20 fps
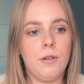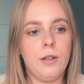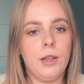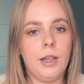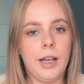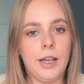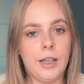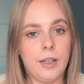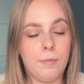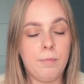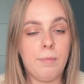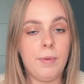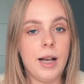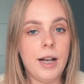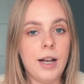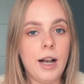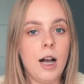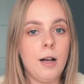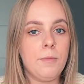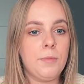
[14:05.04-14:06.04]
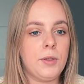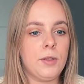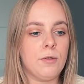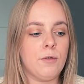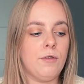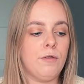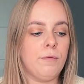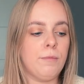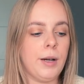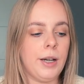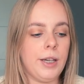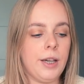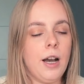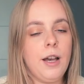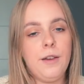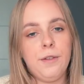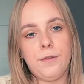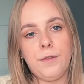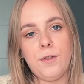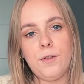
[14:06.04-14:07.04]
like backups of my
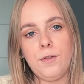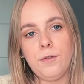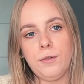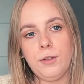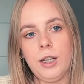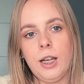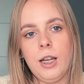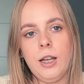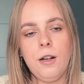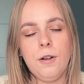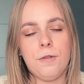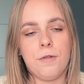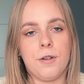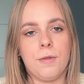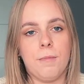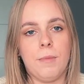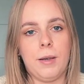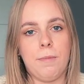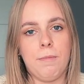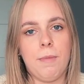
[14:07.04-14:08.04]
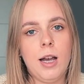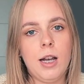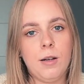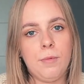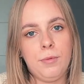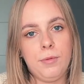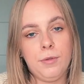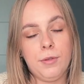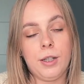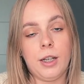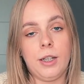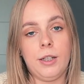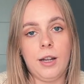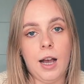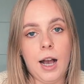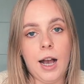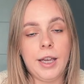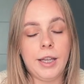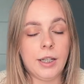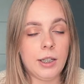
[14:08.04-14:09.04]
iPhone or my MacBook
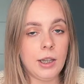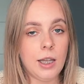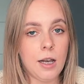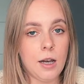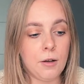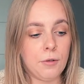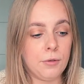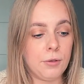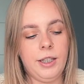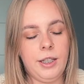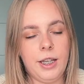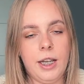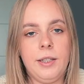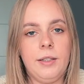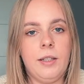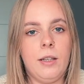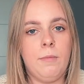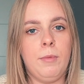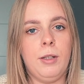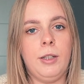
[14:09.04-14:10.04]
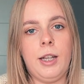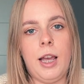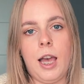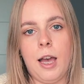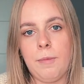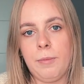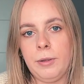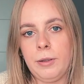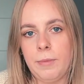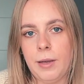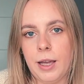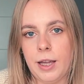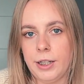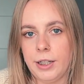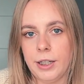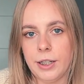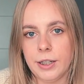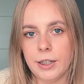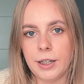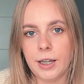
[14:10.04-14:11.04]
and iCloud. Yes, I'm an Apple
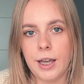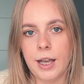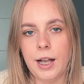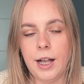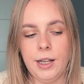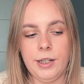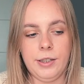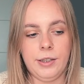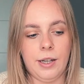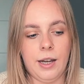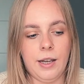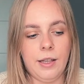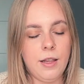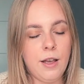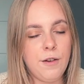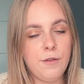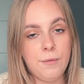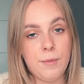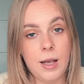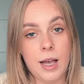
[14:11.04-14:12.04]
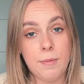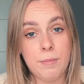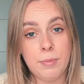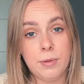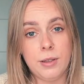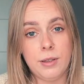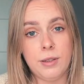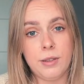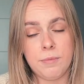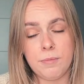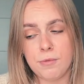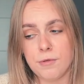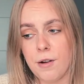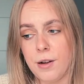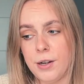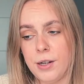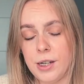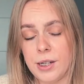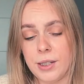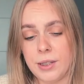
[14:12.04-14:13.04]
maniac and I love Apple
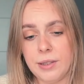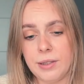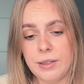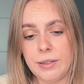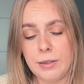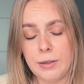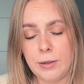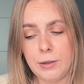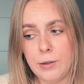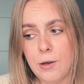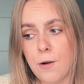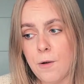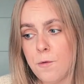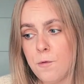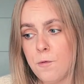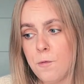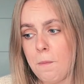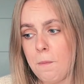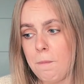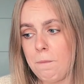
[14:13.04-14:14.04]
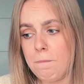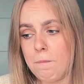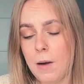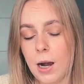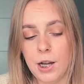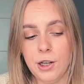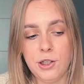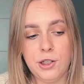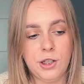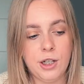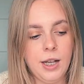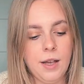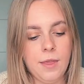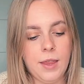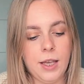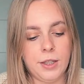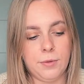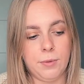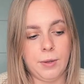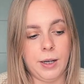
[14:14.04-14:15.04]
products so much.
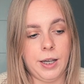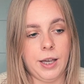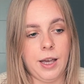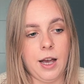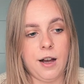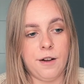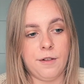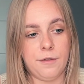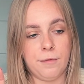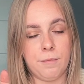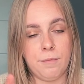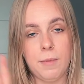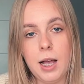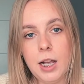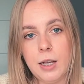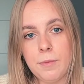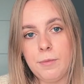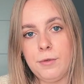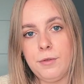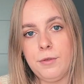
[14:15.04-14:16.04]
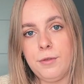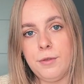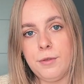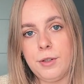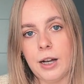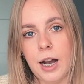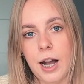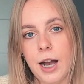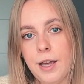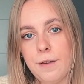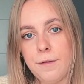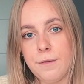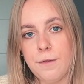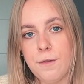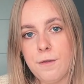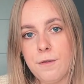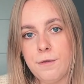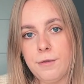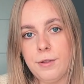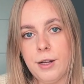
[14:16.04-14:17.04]
That's why I have MacBook,
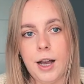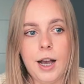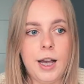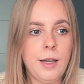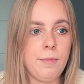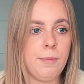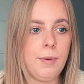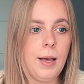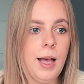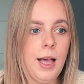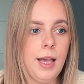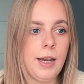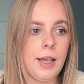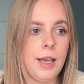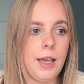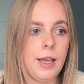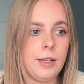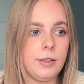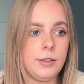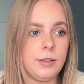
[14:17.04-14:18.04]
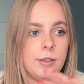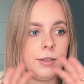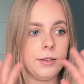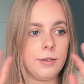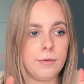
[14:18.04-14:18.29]
iPhone, iPad, and